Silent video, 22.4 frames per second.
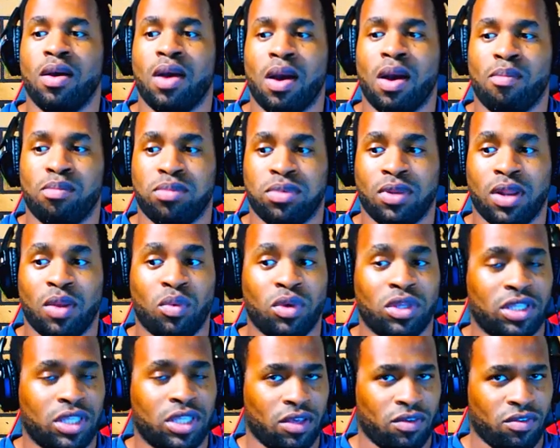which
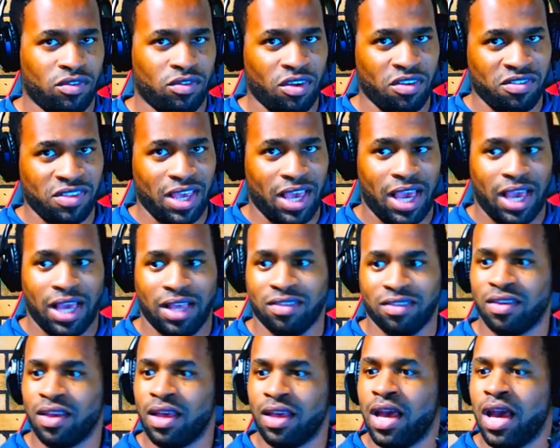gives us 8,
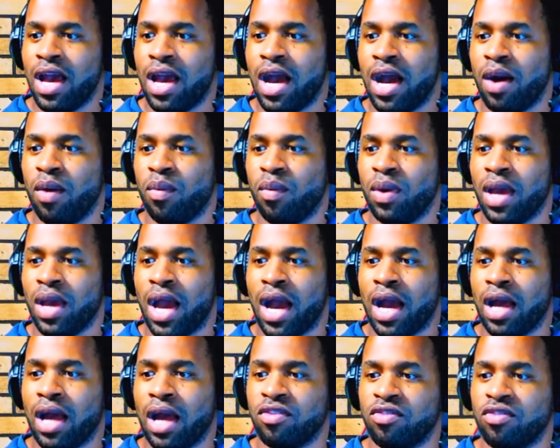and we add
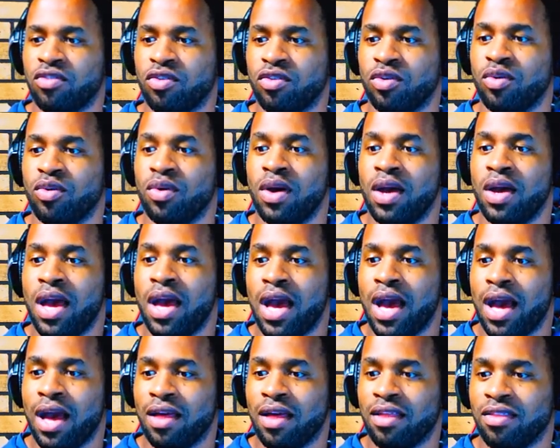2, and
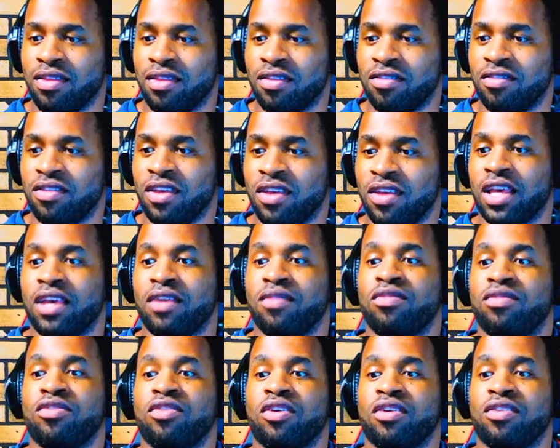this here gives
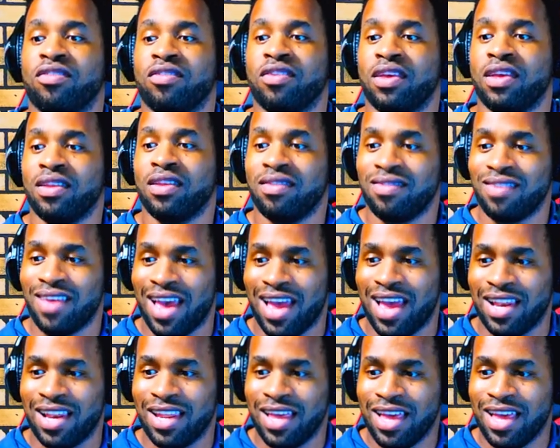us 10
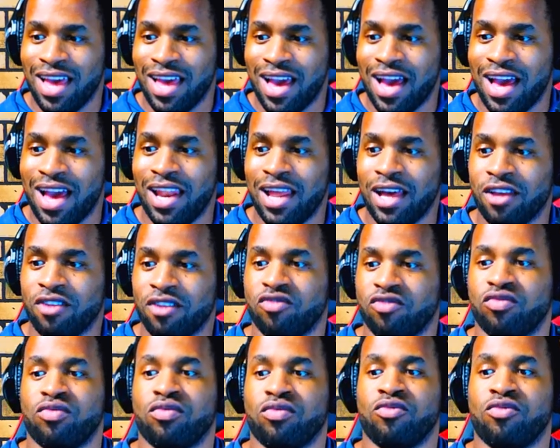
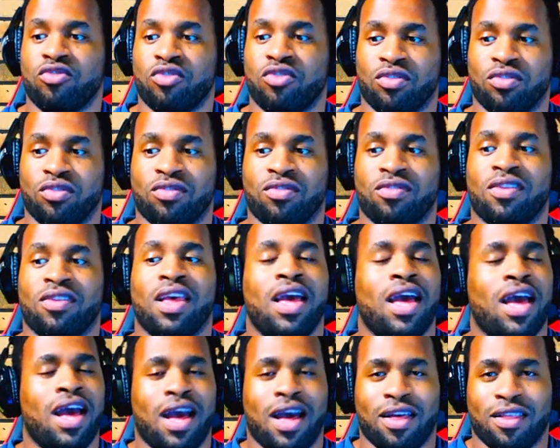electrons.
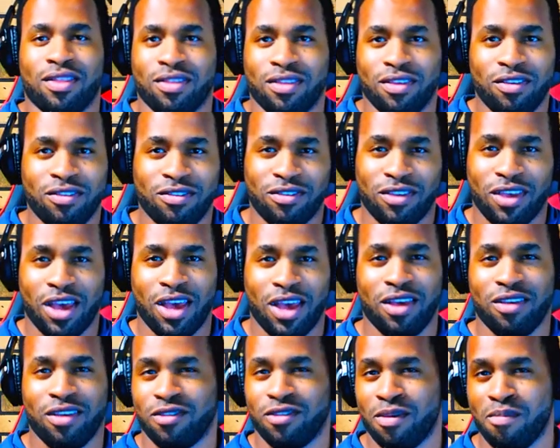And this here is the
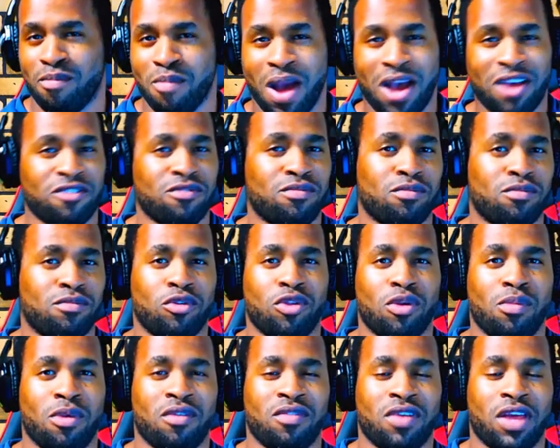maximum number of
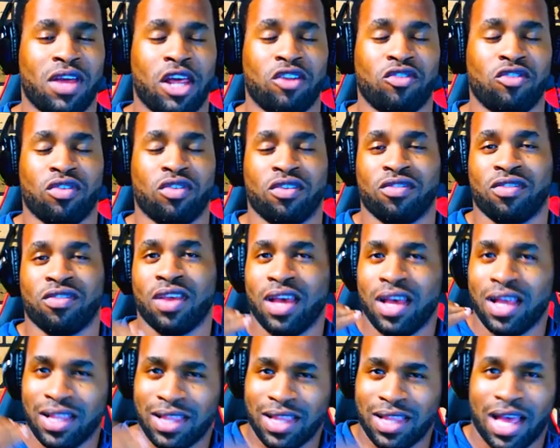electrons
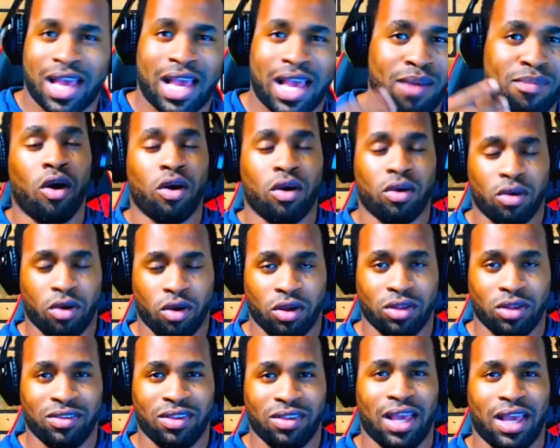that can be
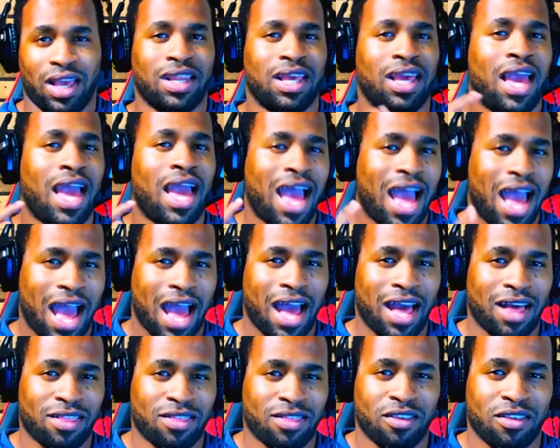contained at
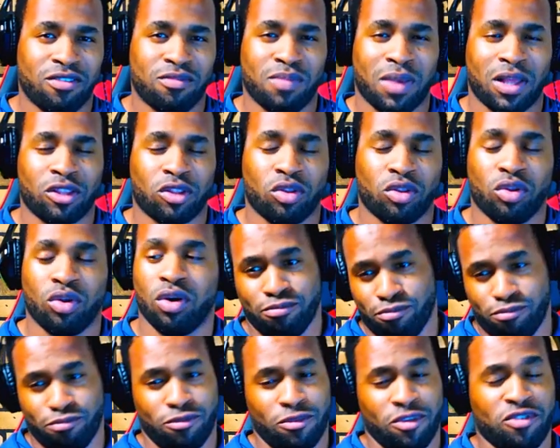this particular
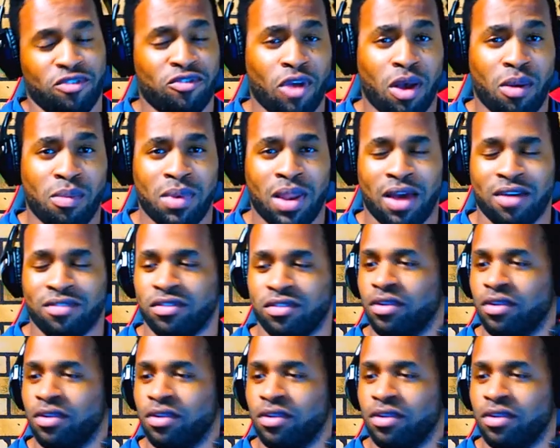sub-level.